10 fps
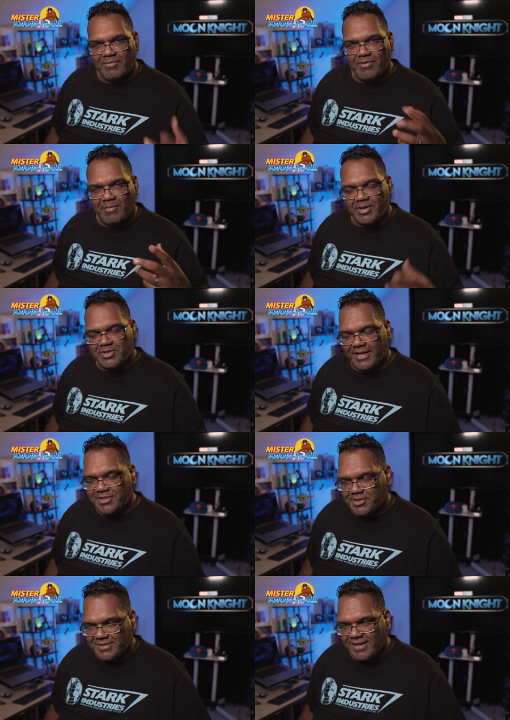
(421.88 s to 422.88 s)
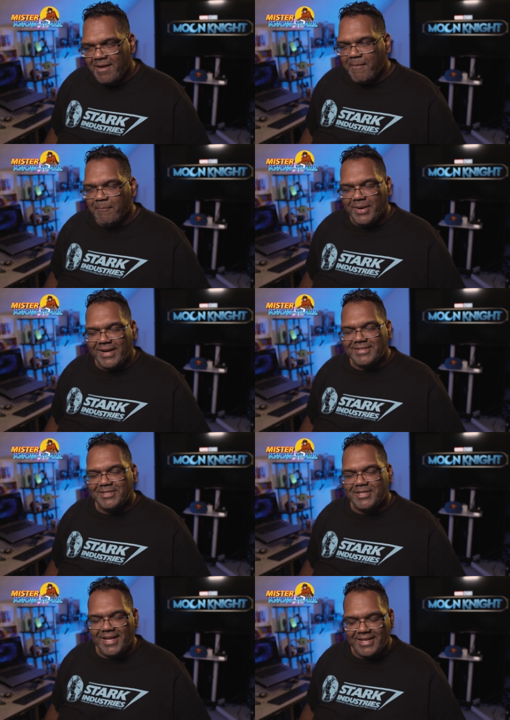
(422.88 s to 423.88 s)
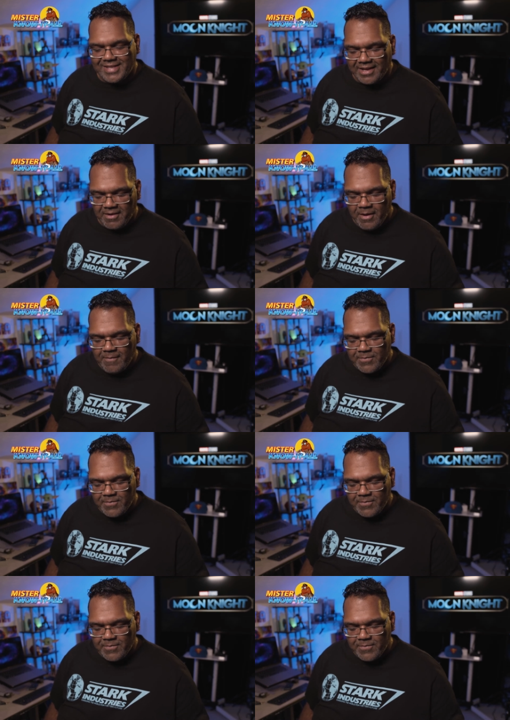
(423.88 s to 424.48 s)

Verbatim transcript: before Marc changes, but he doesn't change. It's like,